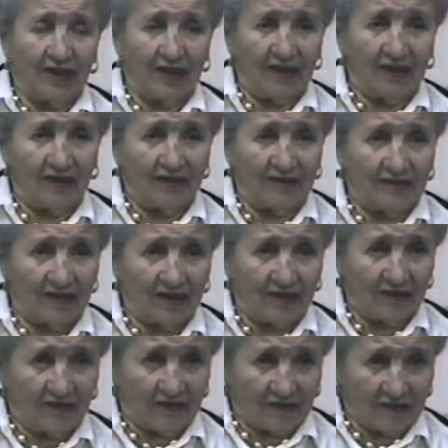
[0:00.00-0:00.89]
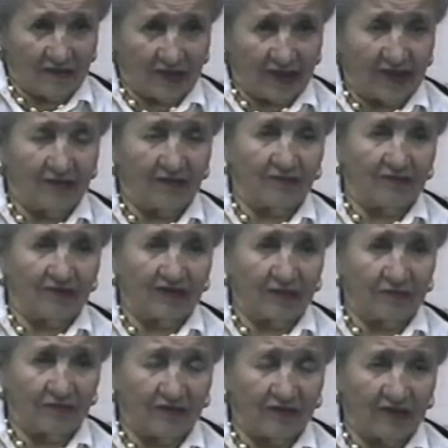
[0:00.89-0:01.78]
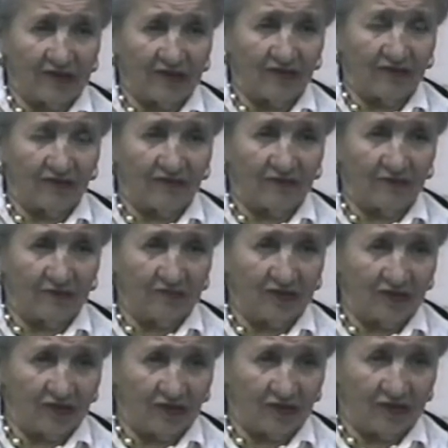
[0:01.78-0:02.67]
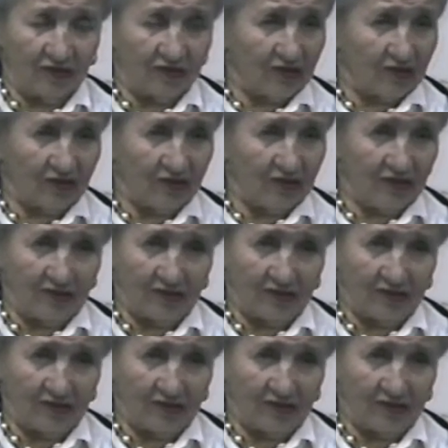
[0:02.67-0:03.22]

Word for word: a se uh, legal separation from the church,